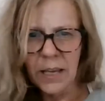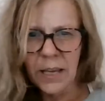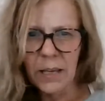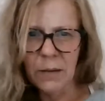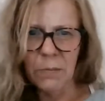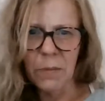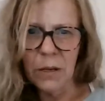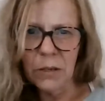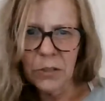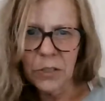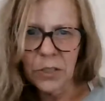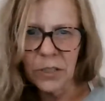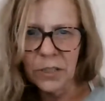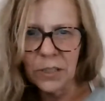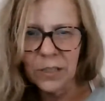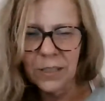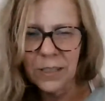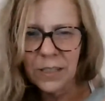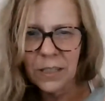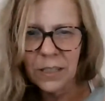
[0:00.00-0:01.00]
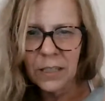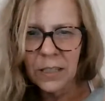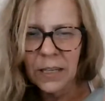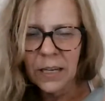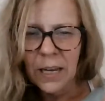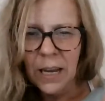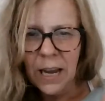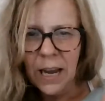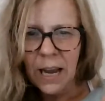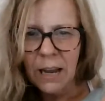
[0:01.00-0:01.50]
emotions,
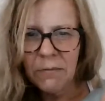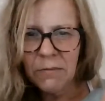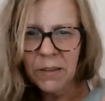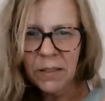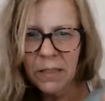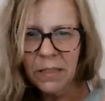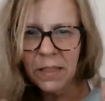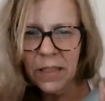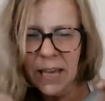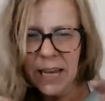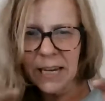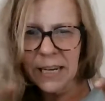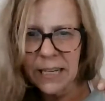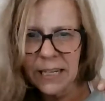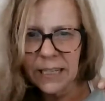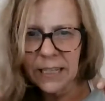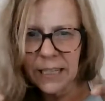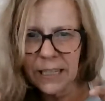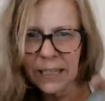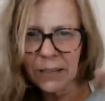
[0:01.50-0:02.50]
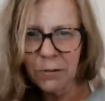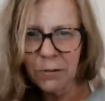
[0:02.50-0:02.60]
have a think